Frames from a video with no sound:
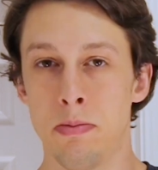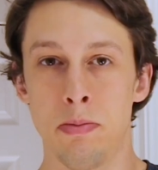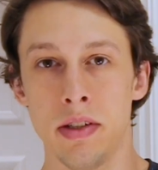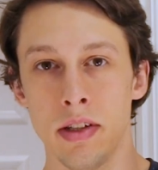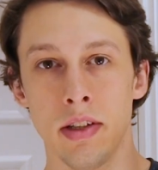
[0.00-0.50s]

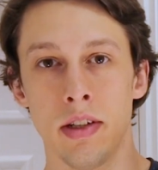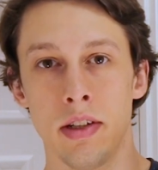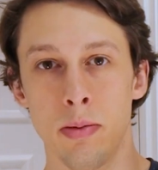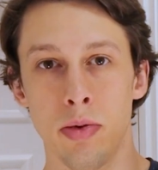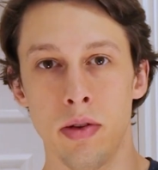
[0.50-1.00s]
basically
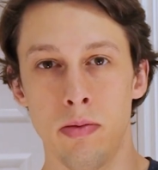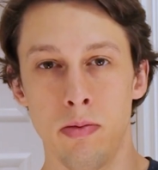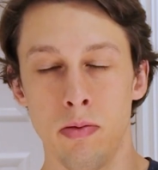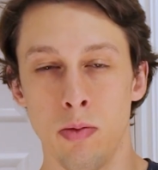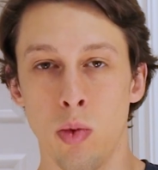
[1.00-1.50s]
end up with
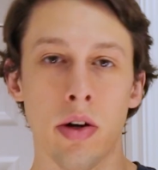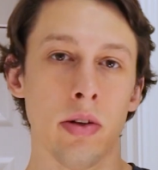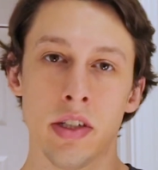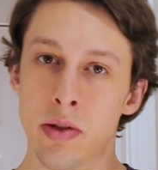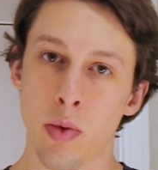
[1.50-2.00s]
water
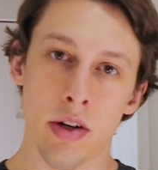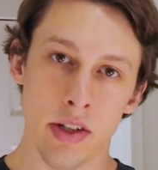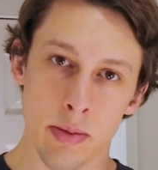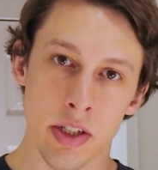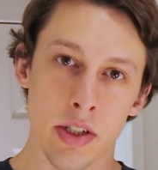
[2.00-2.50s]
leaks and water
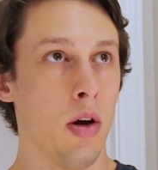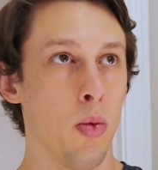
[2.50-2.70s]
damage.